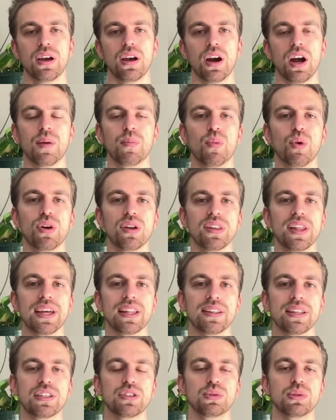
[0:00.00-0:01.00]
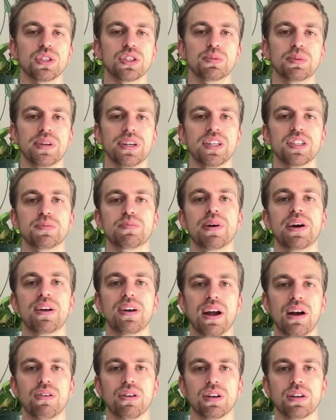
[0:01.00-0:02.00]
are more likely to experience better
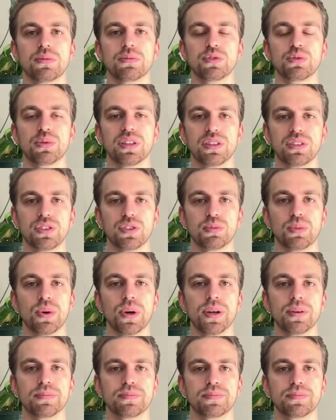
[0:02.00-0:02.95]
outcomes within the sport.